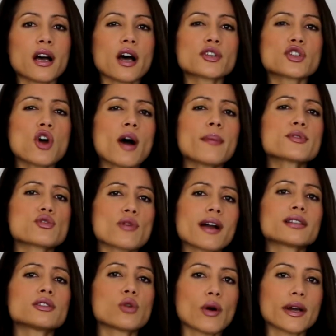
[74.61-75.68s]
a top
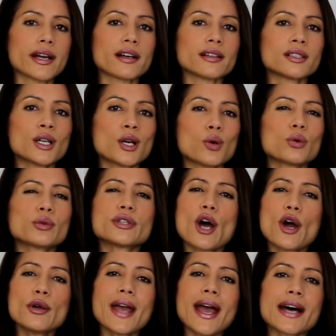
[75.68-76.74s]
drug lawyer will
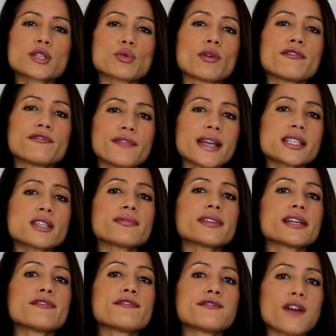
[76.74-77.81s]
know how to
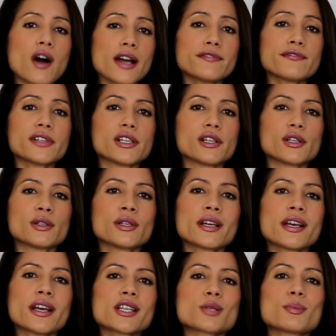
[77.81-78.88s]
effectively fight for you
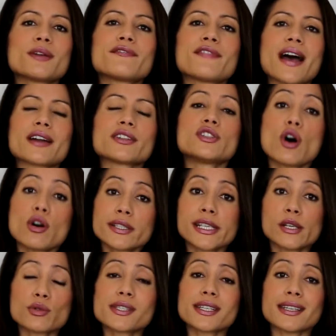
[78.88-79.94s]
to be found not
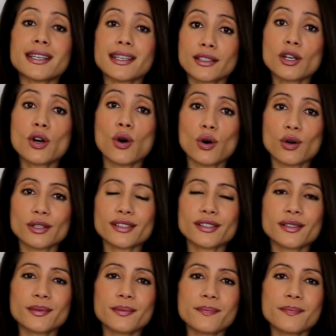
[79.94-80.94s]
guilty in court.